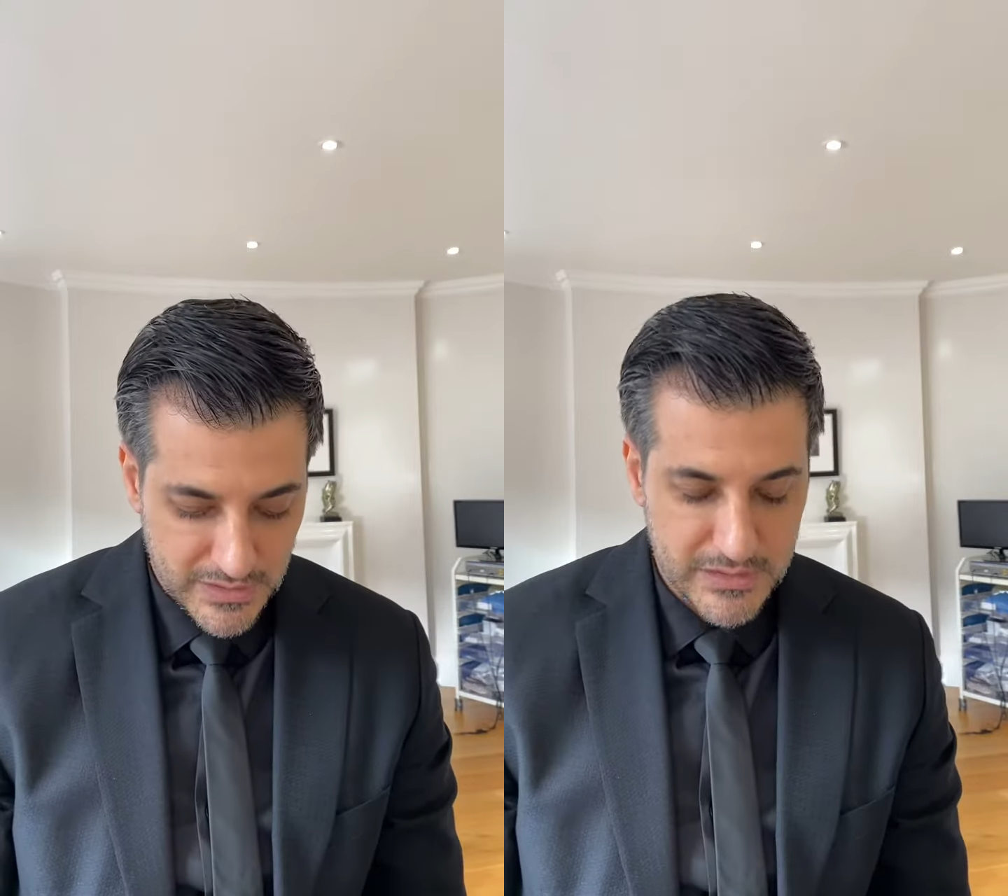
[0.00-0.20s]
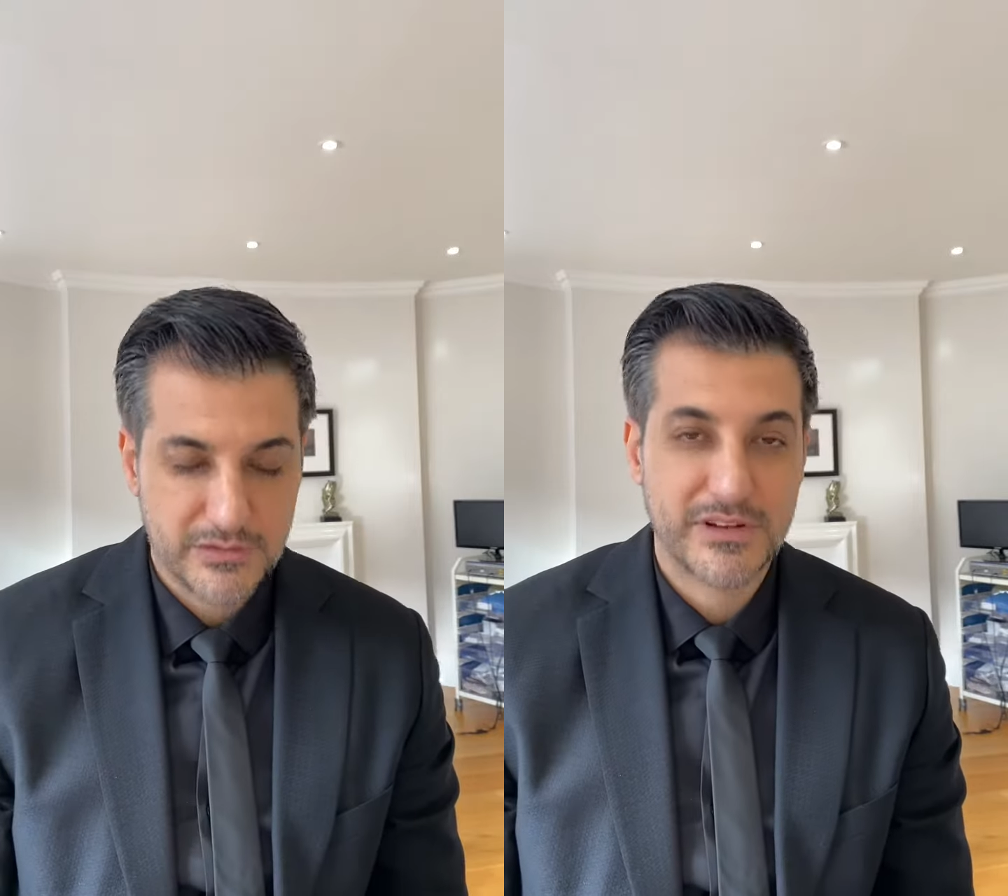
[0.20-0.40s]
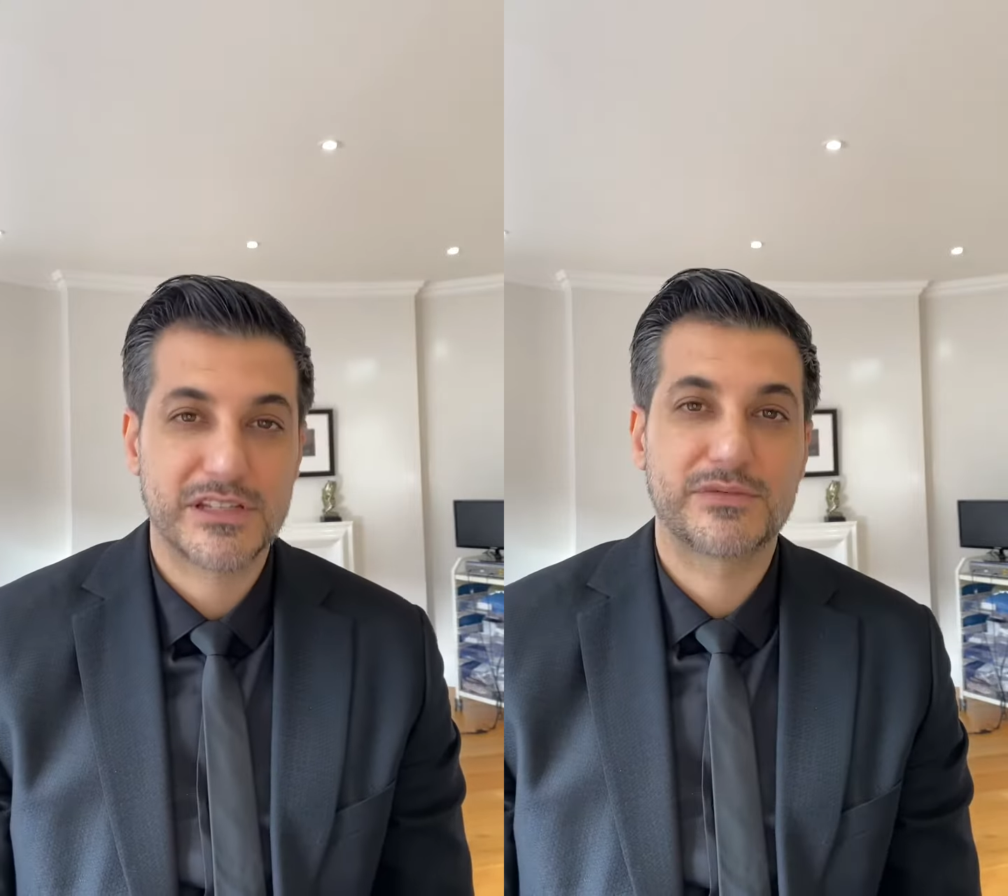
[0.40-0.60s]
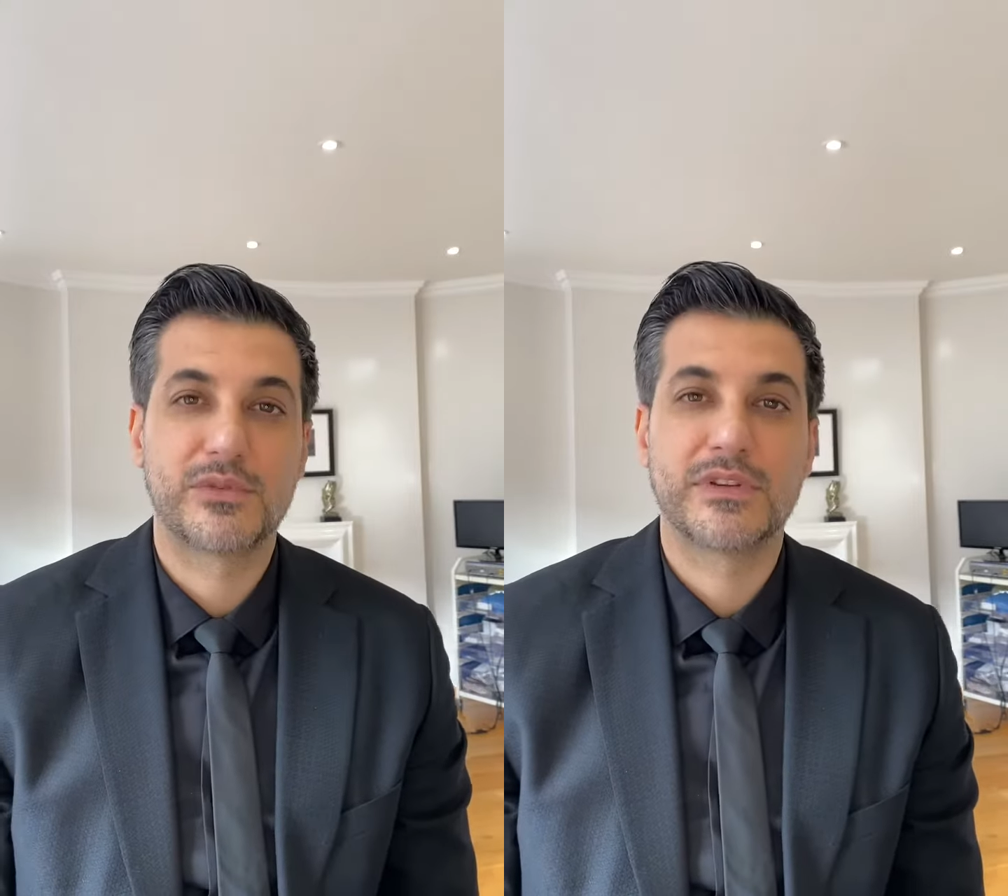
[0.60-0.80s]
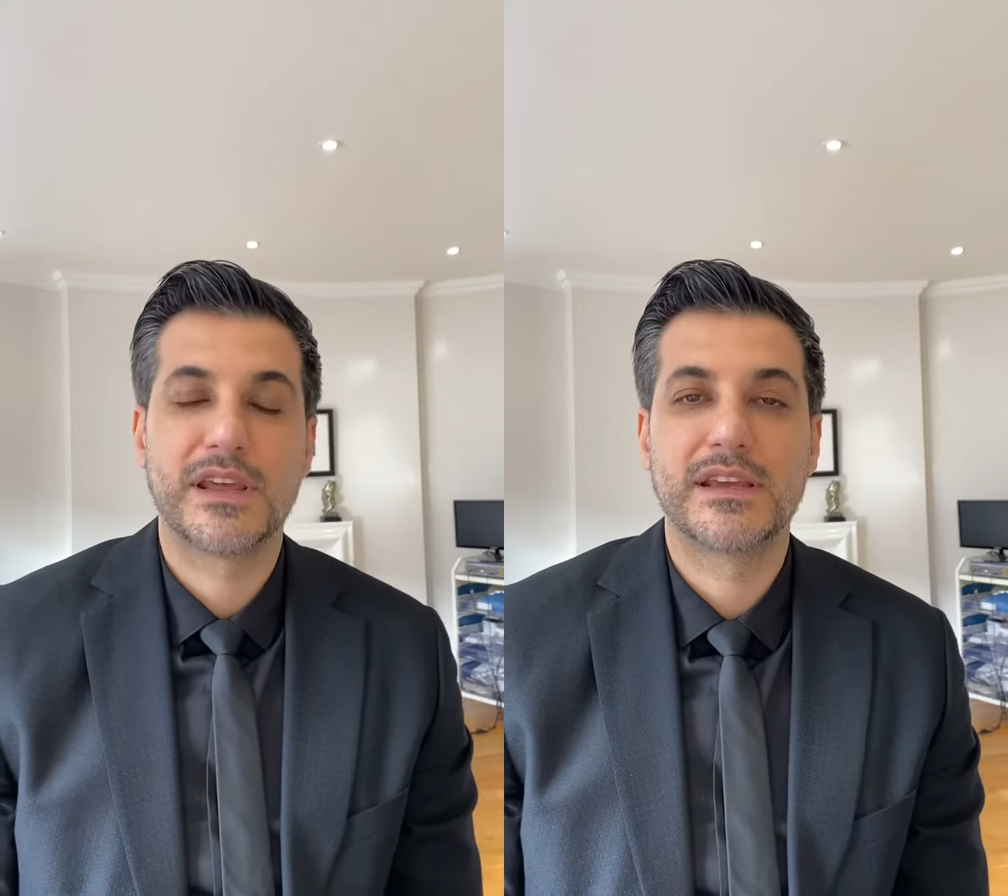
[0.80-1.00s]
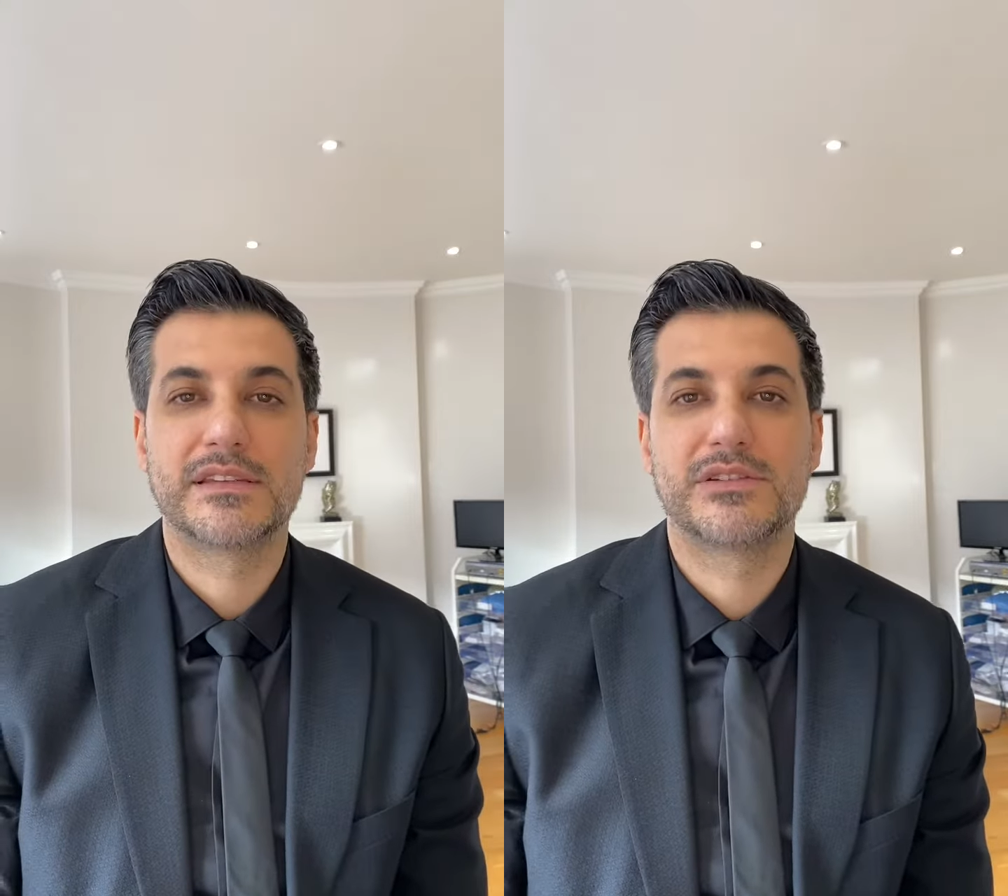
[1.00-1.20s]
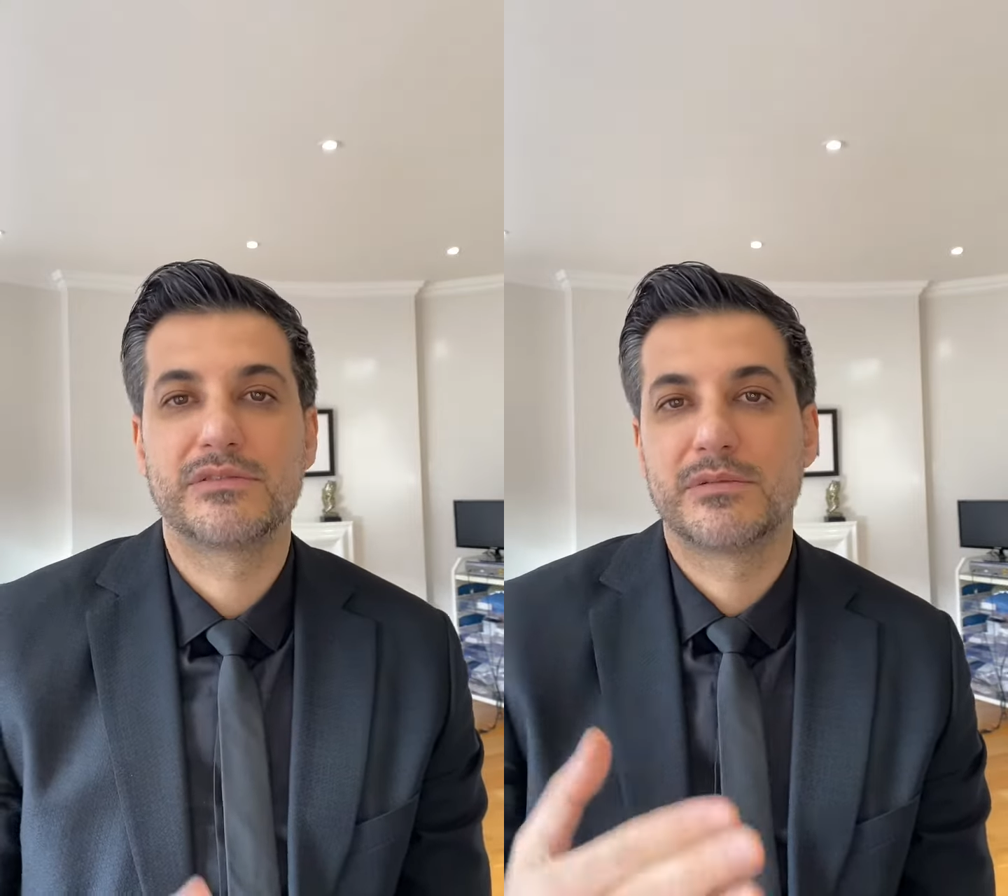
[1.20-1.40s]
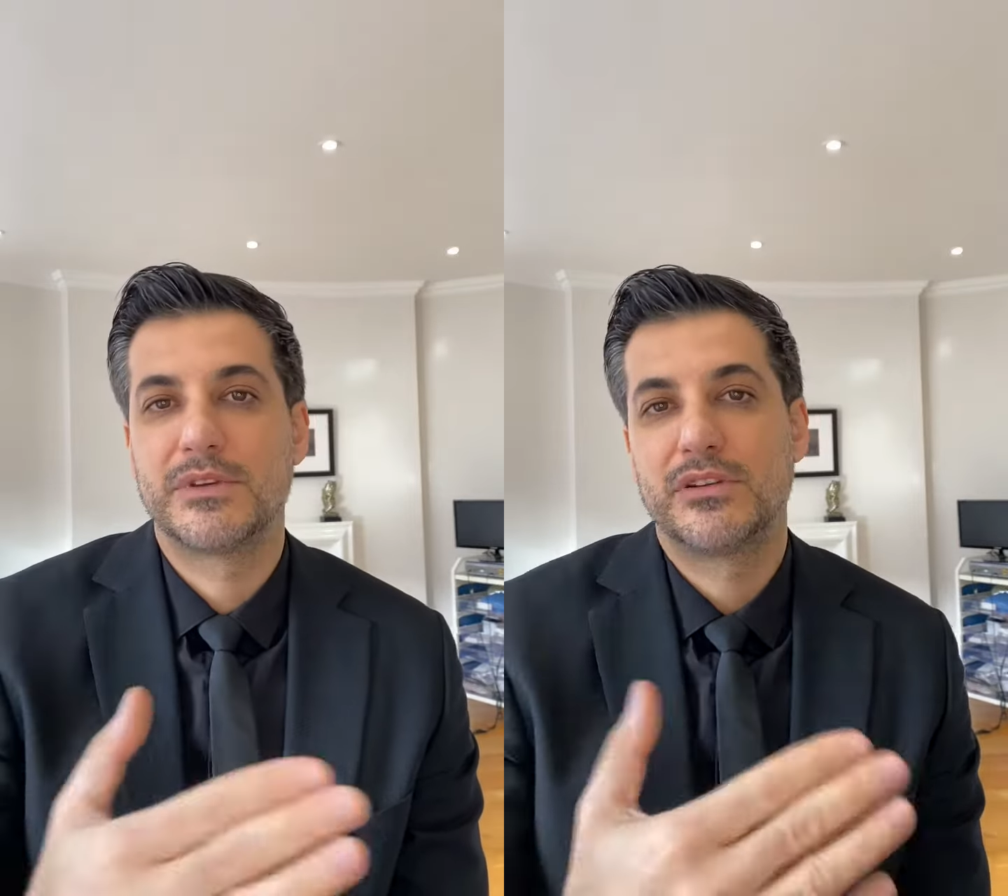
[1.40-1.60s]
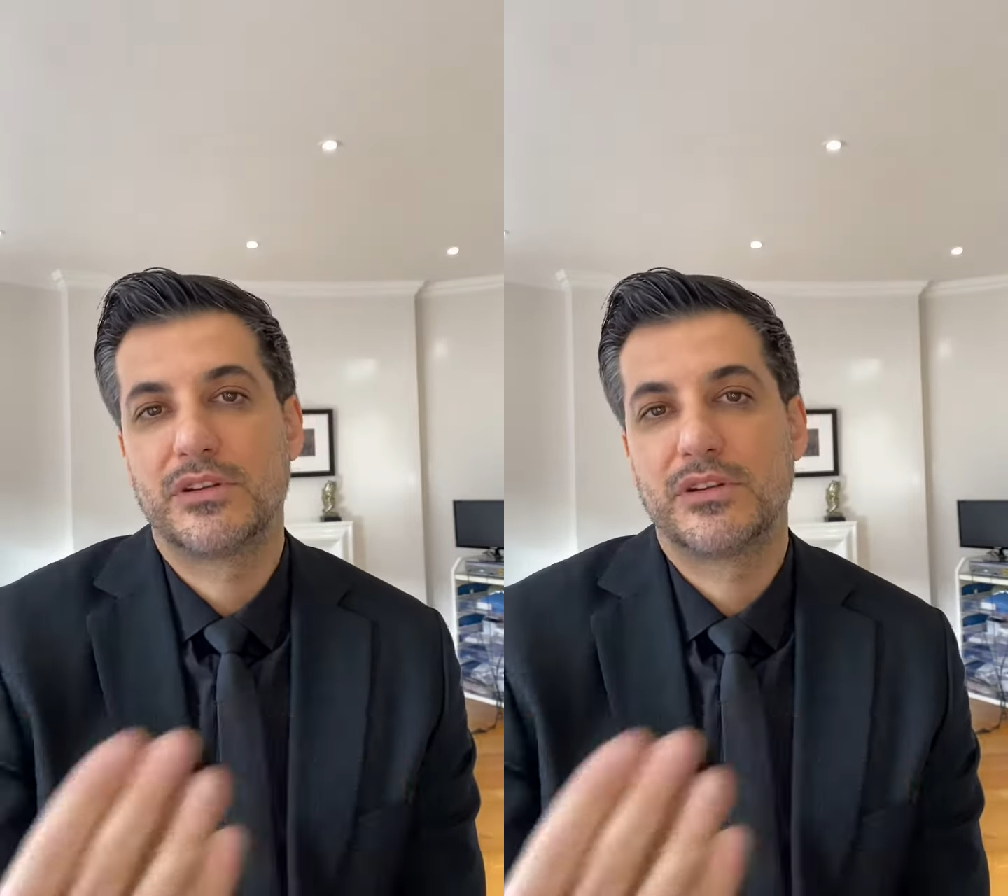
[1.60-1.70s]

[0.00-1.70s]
The rest 4 days you will be